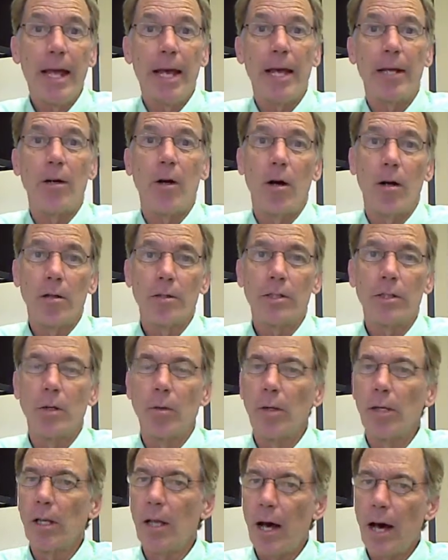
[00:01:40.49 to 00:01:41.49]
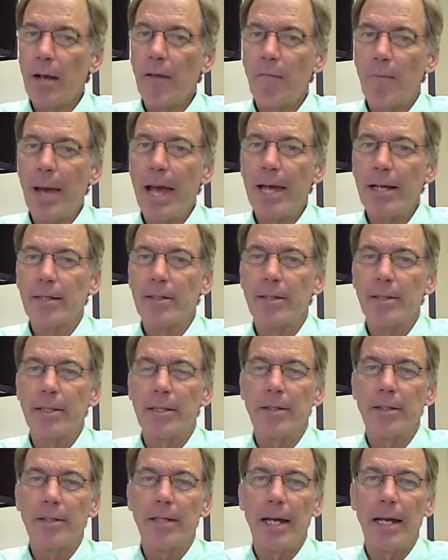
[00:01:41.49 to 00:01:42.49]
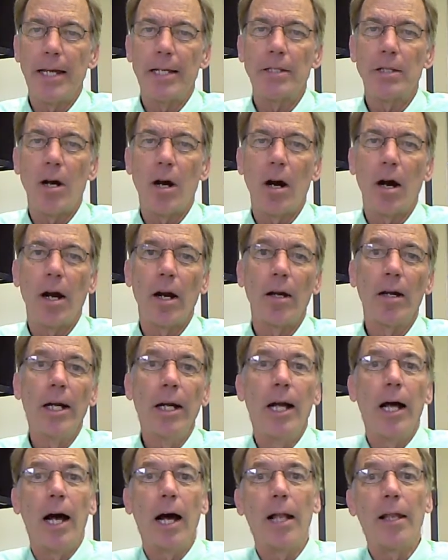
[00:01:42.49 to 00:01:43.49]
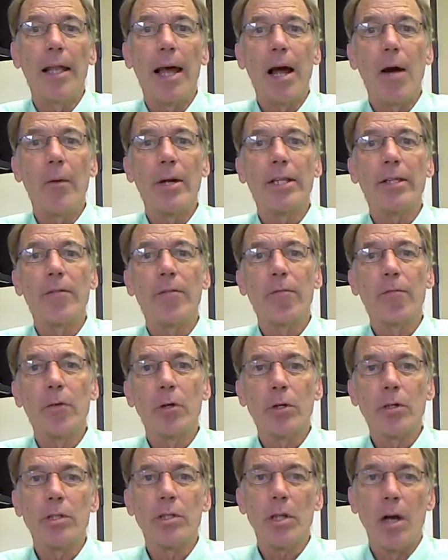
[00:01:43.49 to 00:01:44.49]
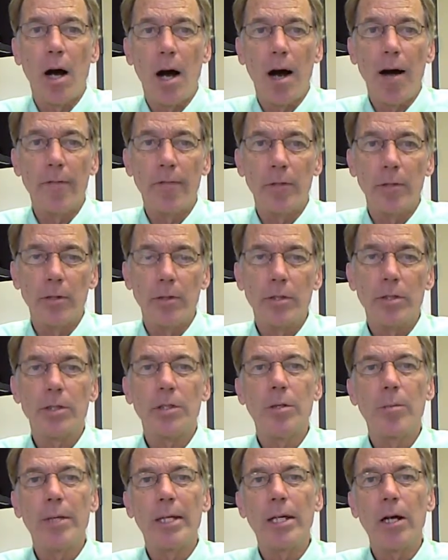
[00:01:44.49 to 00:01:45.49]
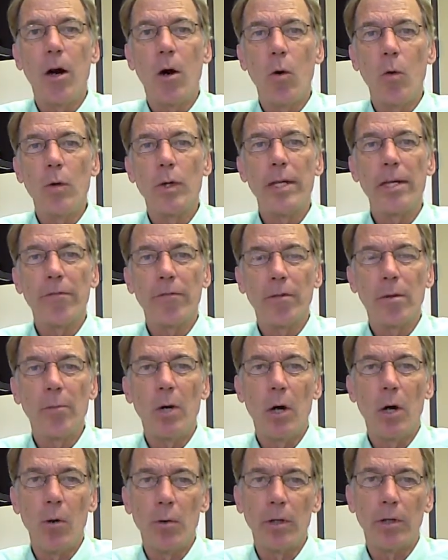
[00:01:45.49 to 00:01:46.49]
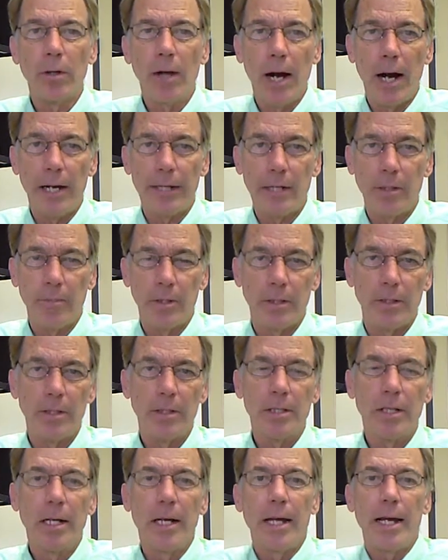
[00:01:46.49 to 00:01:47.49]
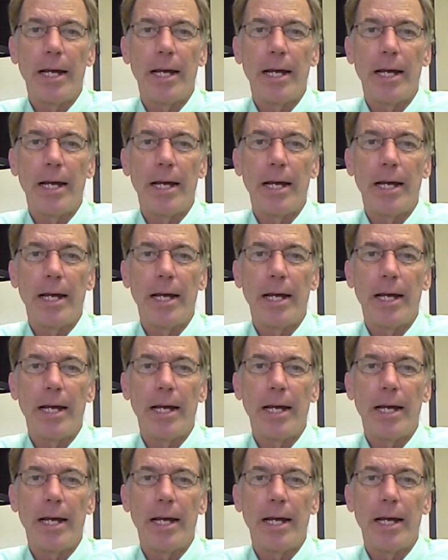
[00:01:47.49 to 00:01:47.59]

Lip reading: and also a lot of banks these days are allowing the first offers to be only from owner occupants